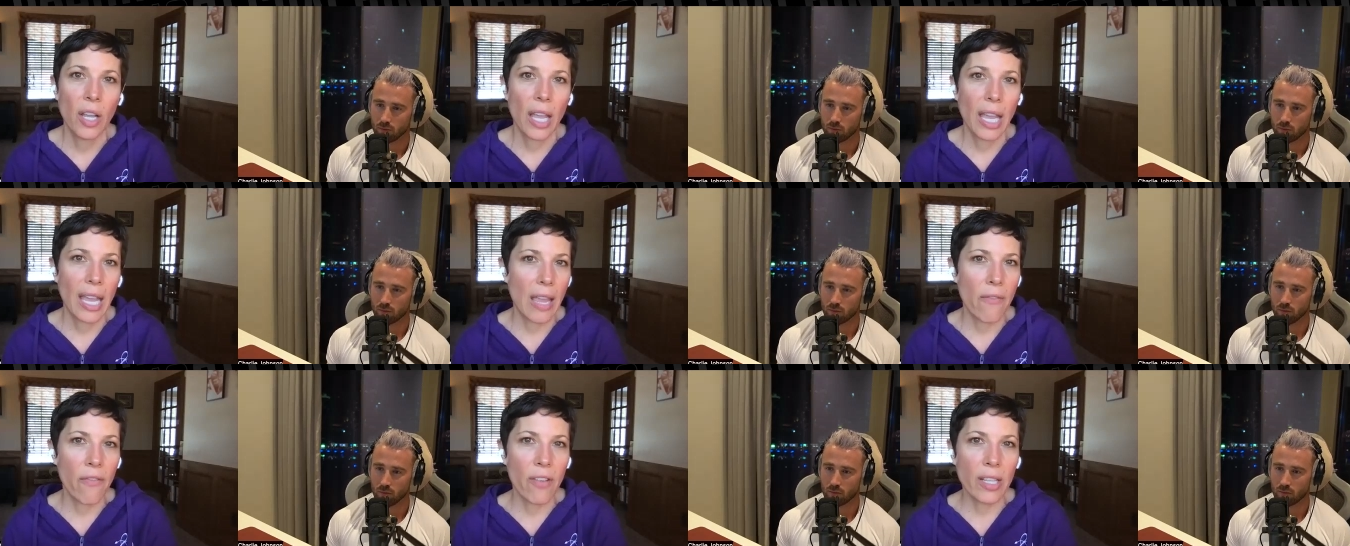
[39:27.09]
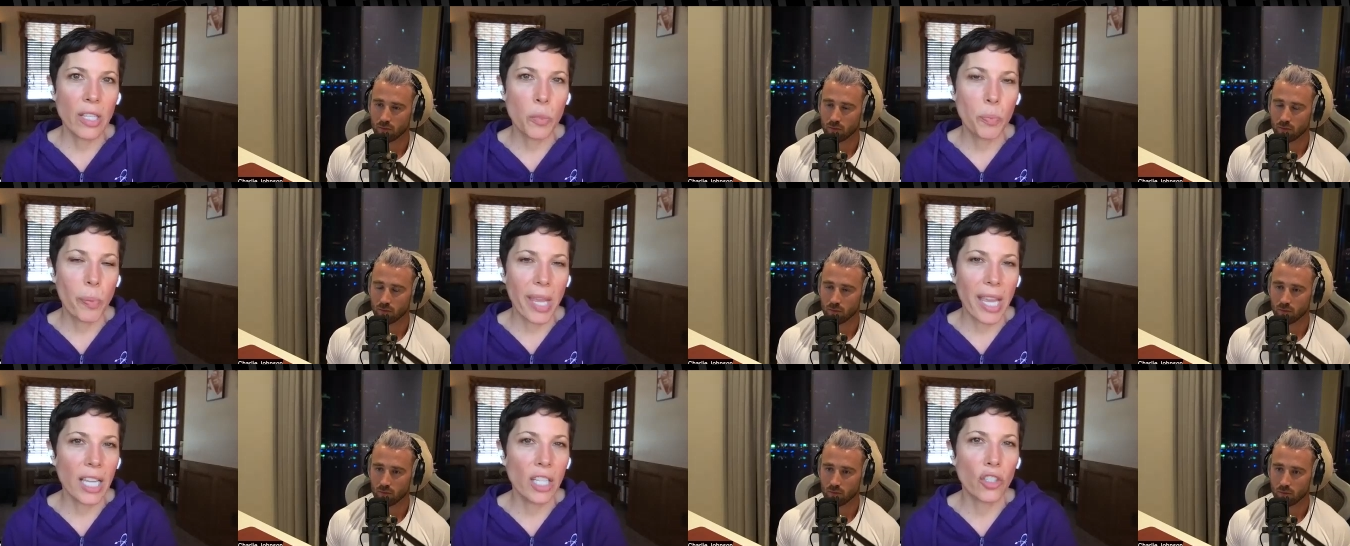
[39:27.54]
Speaker 1: if it's
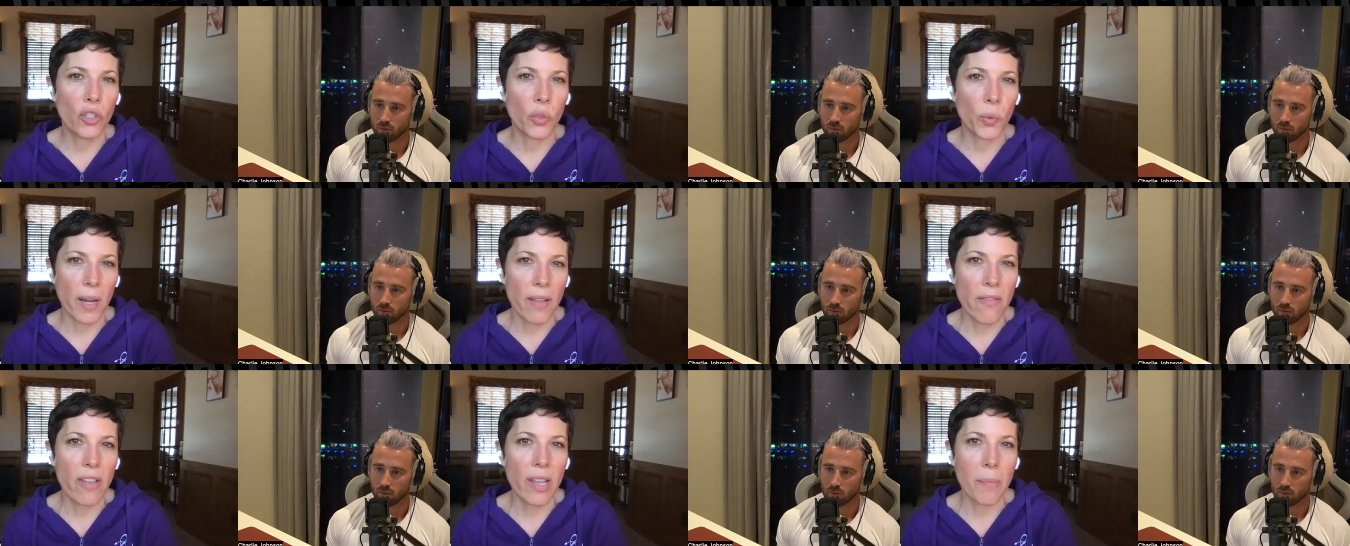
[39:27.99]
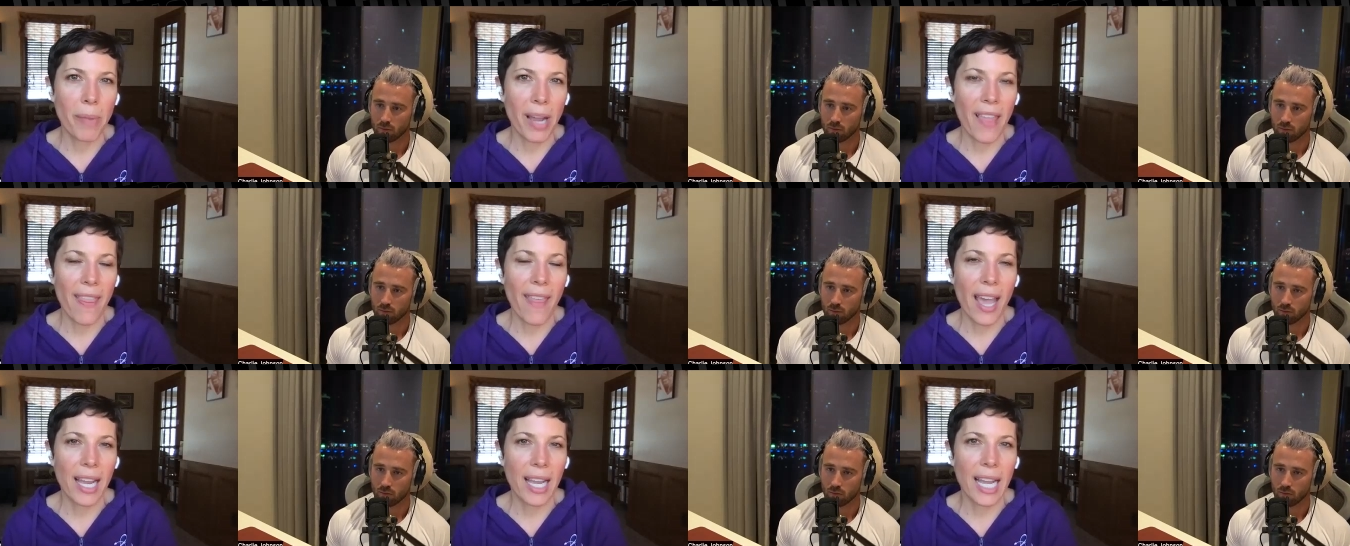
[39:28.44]
being driven by
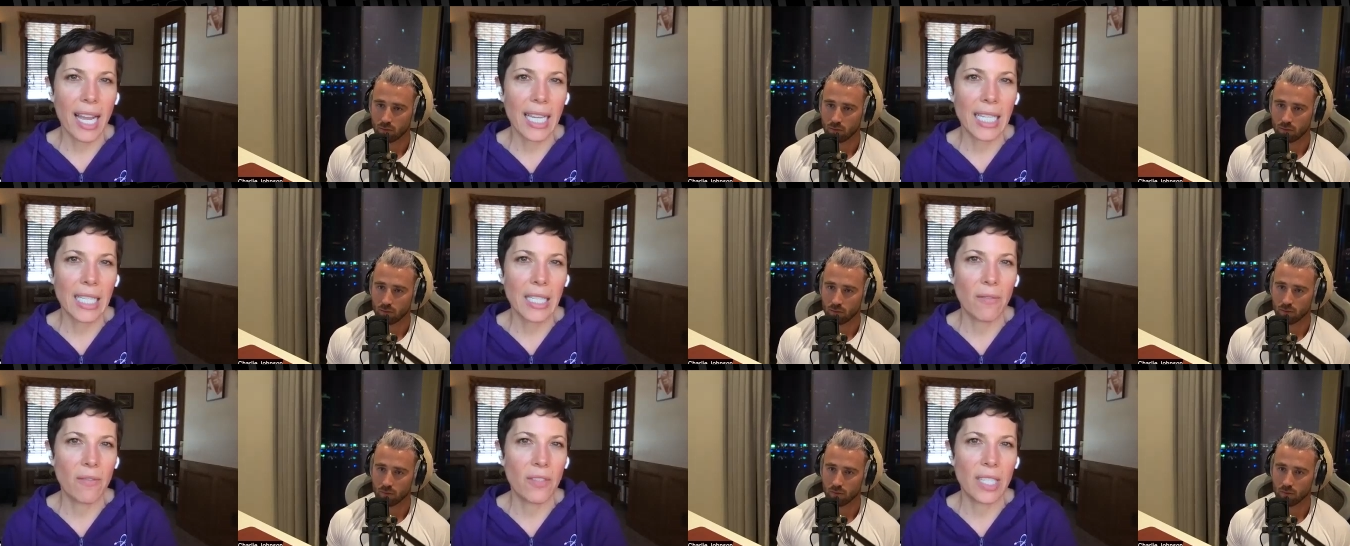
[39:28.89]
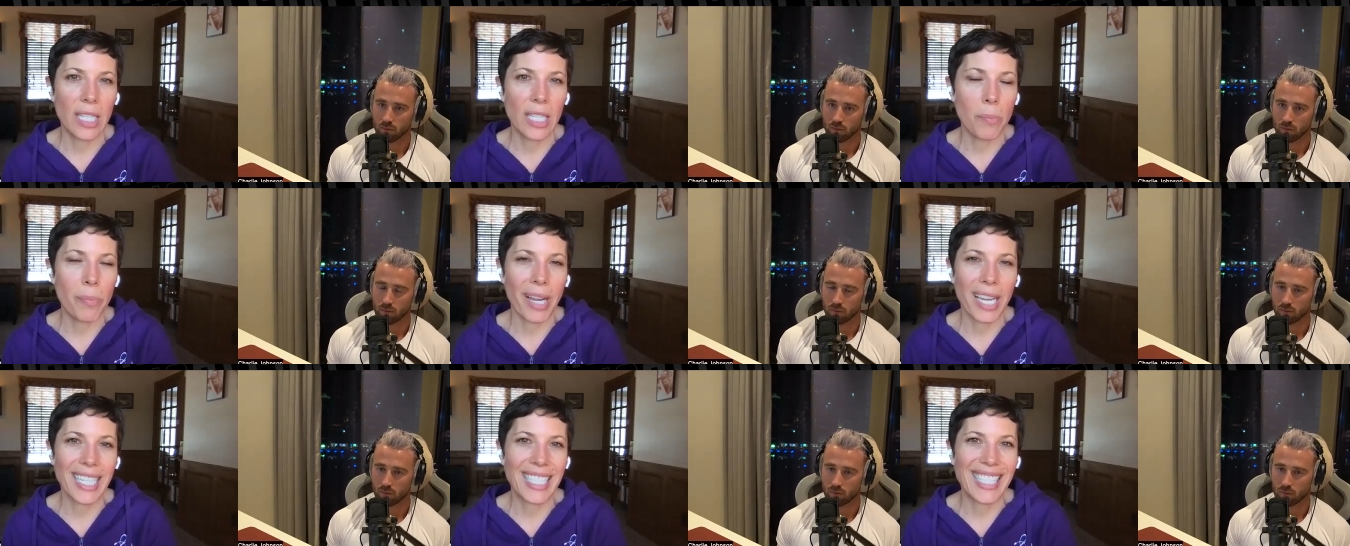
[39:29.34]
that kind of deep
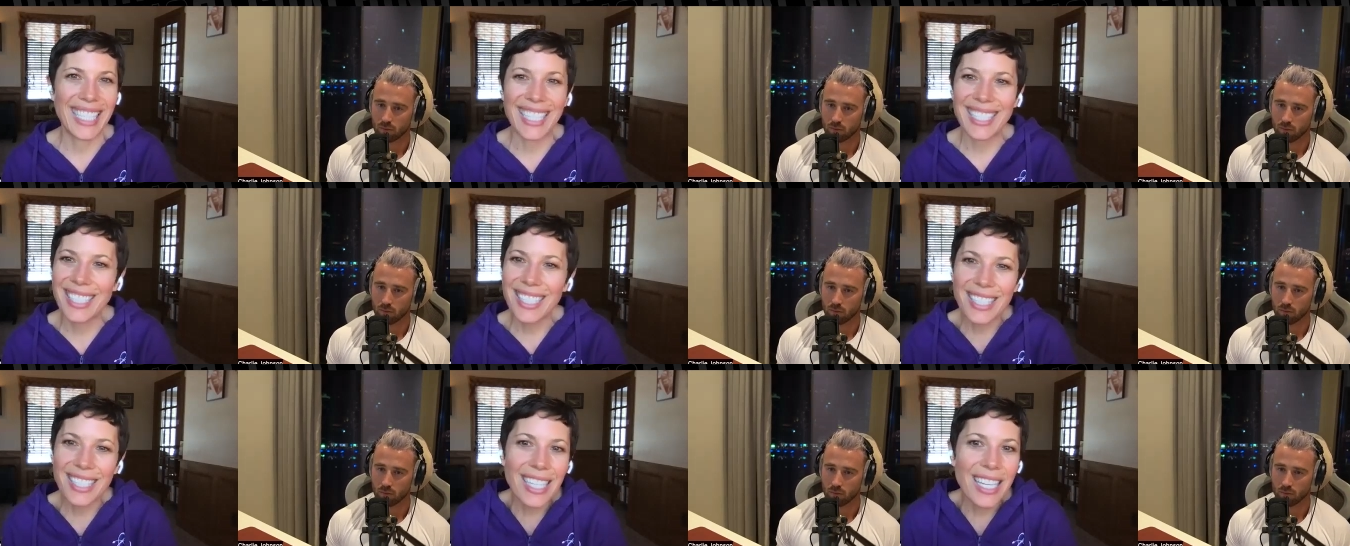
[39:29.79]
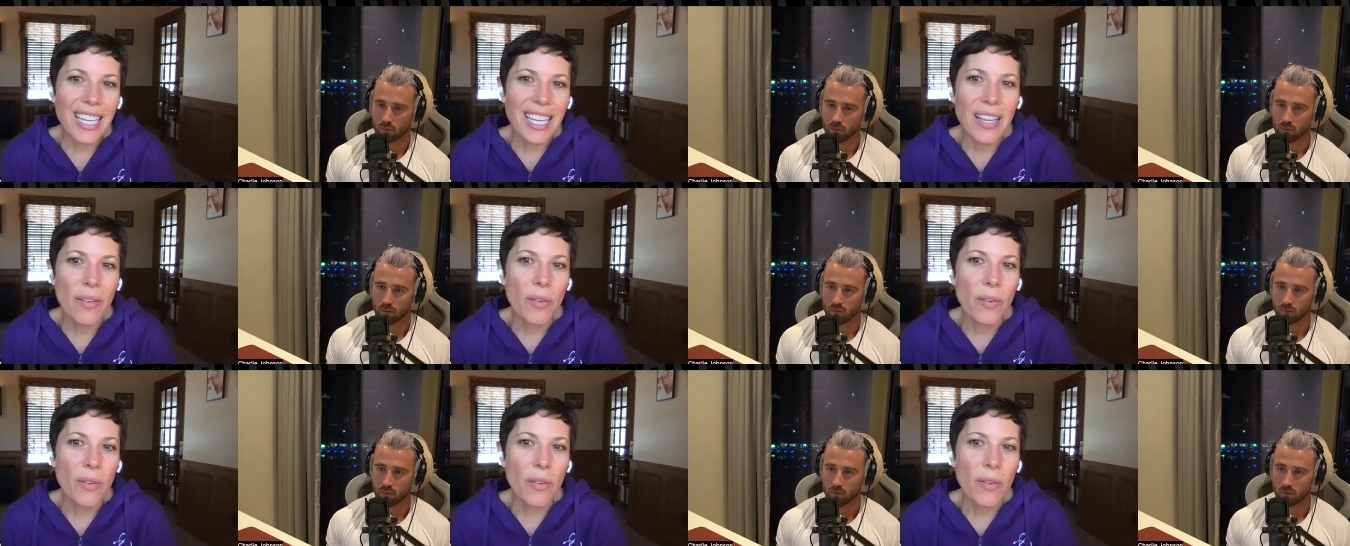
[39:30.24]
identity